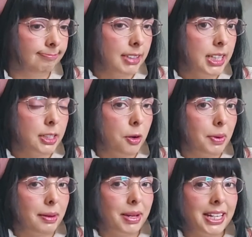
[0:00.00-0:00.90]
Just go
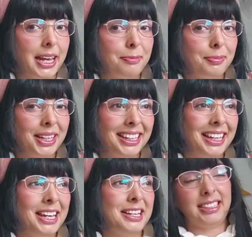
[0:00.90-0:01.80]
by my name.
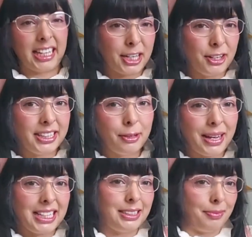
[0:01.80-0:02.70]
Security
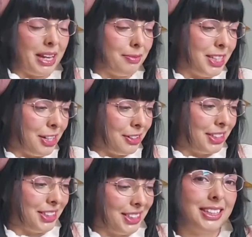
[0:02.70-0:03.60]
wise, maybe not the